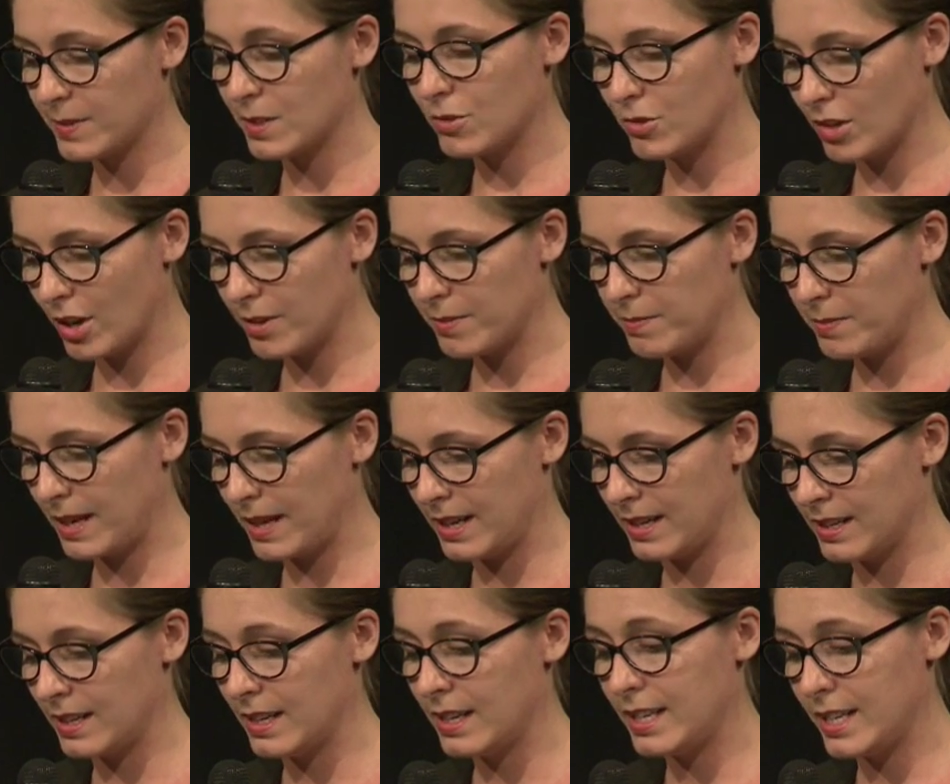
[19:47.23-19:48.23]
Grown
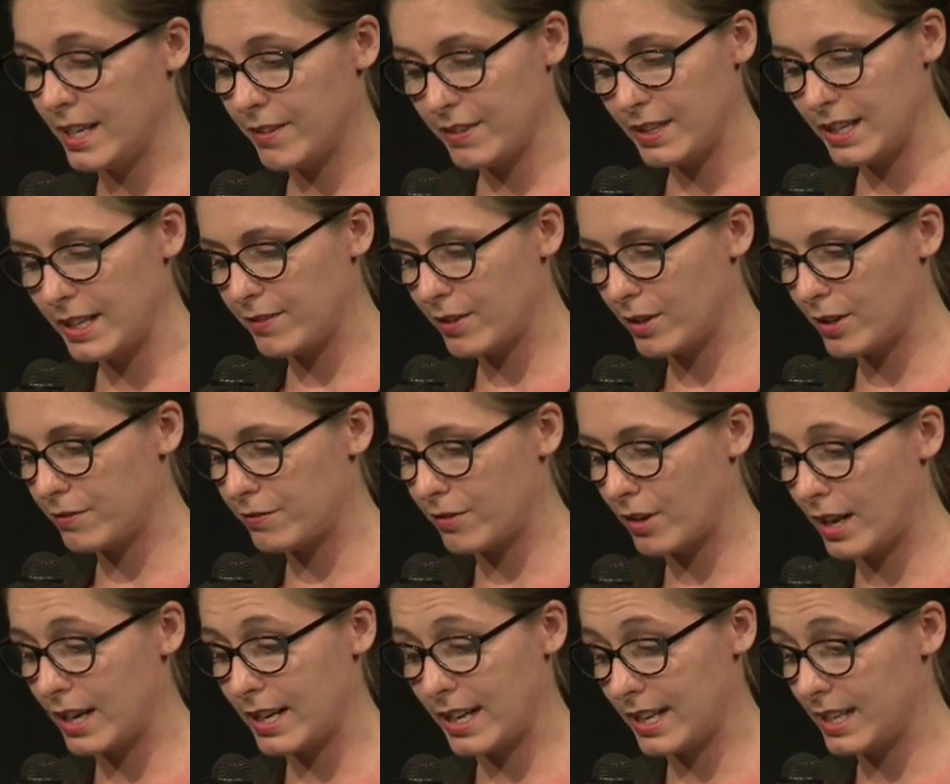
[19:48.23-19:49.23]
men, never leave on a
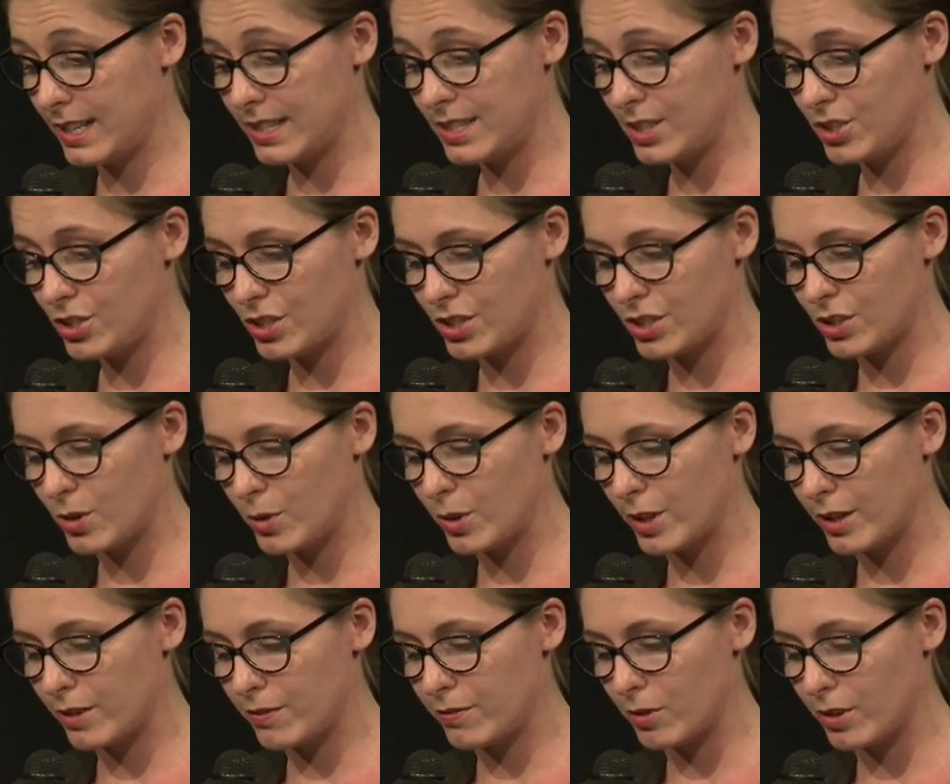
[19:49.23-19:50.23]
Friday. It isn't just a
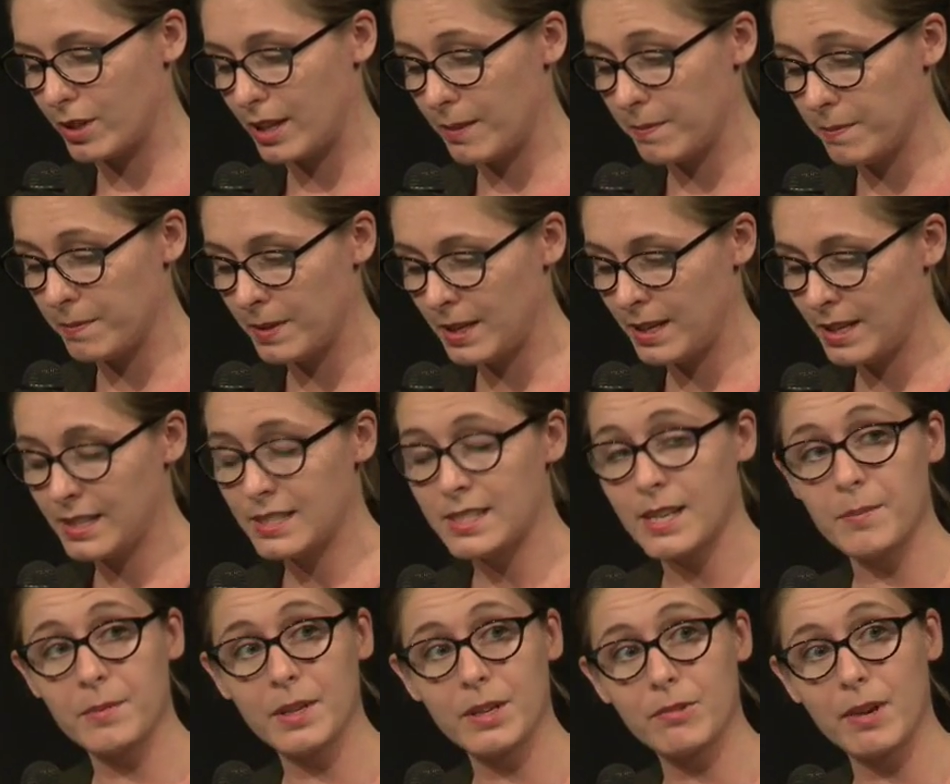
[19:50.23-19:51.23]
quirk for them.
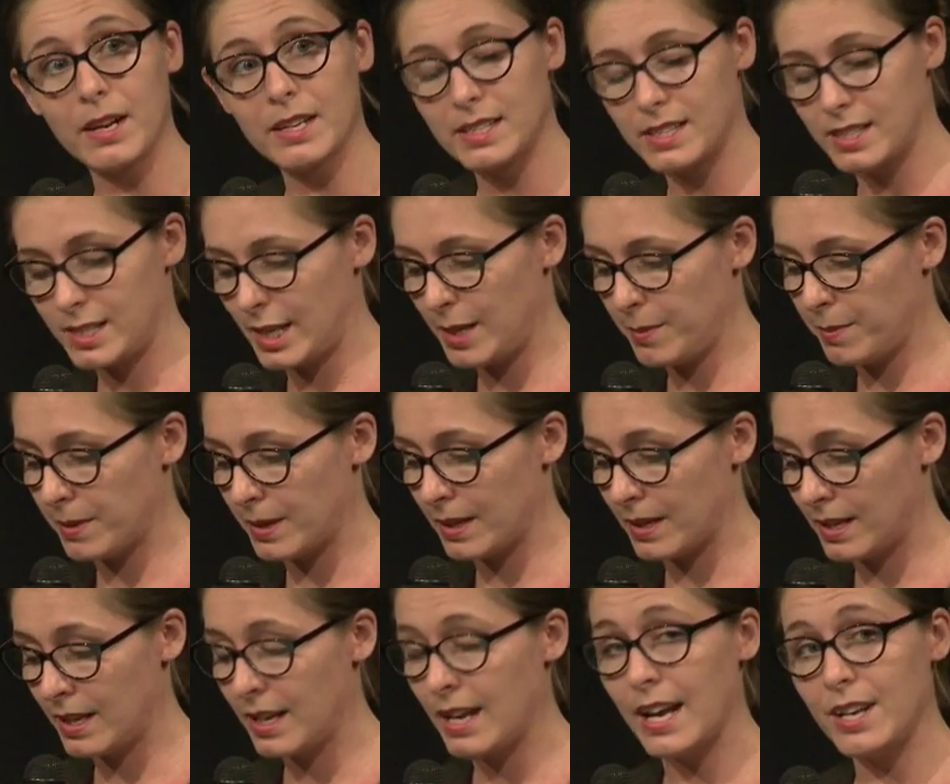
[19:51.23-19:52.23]
Something runs
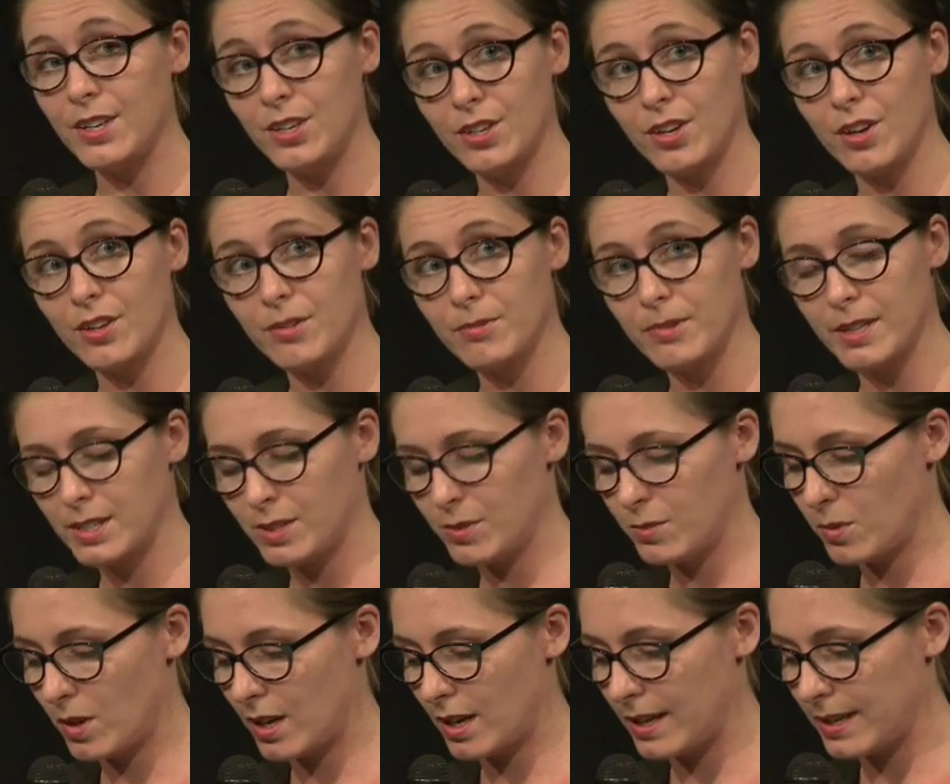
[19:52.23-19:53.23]
deeper, and you know the
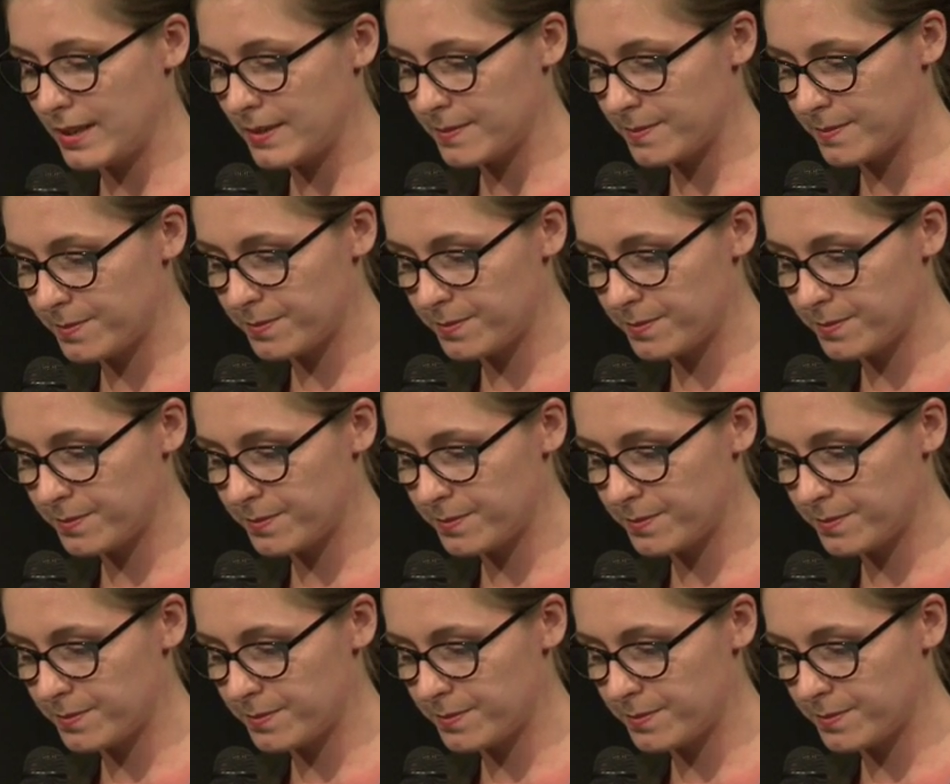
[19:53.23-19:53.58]
reason why."